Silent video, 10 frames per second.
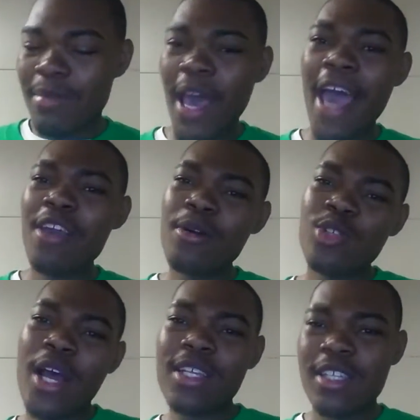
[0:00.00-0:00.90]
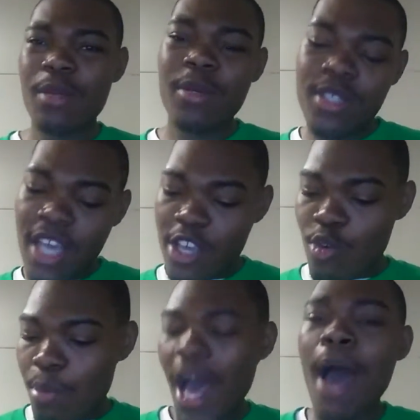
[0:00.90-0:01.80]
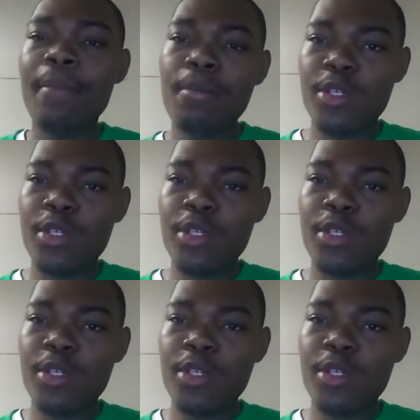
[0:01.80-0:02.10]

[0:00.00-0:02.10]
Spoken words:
how you gonna try to sit up here and say you popping,